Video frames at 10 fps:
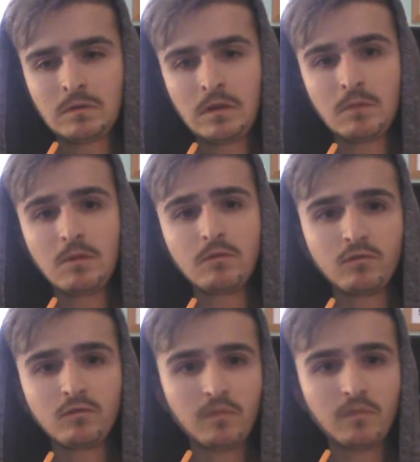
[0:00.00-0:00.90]
but of
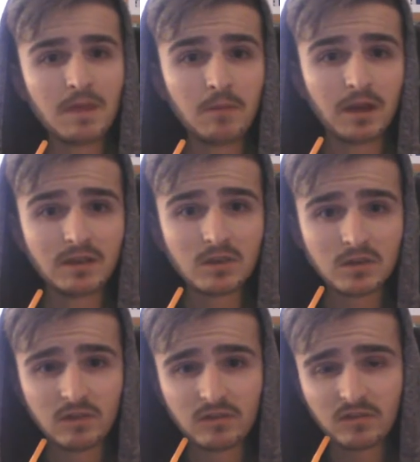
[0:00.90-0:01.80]
course for me, my condition
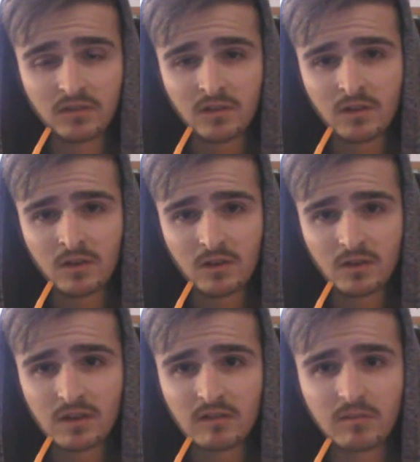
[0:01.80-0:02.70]
is
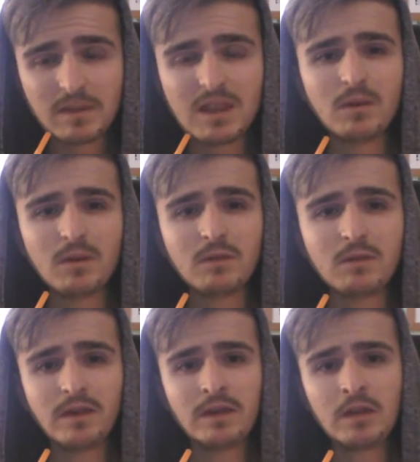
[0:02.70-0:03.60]
tends to be low
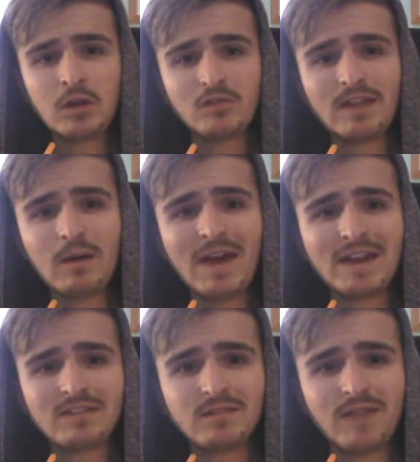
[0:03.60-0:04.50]
anyway. Because how
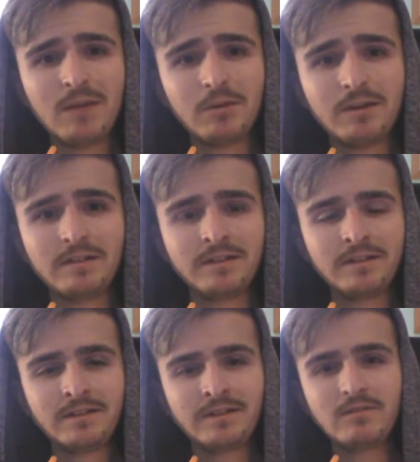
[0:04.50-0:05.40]
active am I?
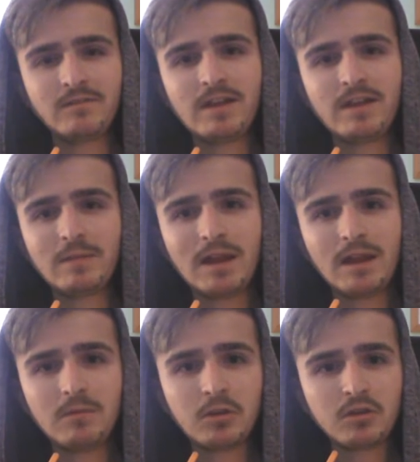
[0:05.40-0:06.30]
Really,
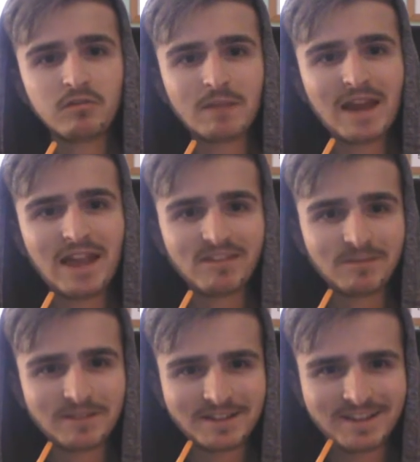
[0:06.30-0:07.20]
I'm not using my legs, am I?